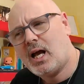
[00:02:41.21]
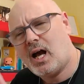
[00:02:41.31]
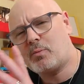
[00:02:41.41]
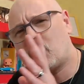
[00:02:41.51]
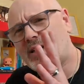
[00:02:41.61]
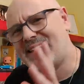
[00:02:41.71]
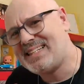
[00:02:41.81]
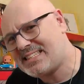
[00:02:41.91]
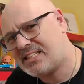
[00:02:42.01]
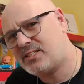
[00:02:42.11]
I'm gonna
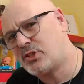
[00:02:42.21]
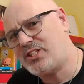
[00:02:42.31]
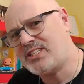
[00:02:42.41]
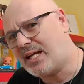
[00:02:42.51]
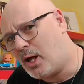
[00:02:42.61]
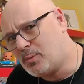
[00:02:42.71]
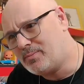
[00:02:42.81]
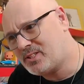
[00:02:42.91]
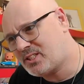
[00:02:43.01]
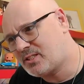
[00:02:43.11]
listen to these
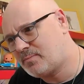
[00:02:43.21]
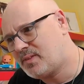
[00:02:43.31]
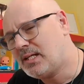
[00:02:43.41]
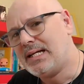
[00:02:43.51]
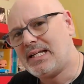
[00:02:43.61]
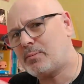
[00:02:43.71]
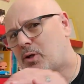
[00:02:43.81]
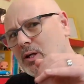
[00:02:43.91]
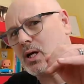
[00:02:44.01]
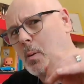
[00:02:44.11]
albums and I'm
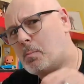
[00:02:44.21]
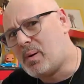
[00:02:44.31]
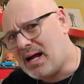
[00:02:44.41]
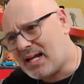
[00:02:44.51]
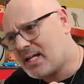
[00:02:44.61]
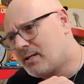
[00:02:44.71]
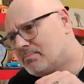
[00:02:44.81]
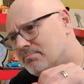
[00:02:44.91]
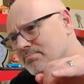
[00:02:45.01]
gonna come back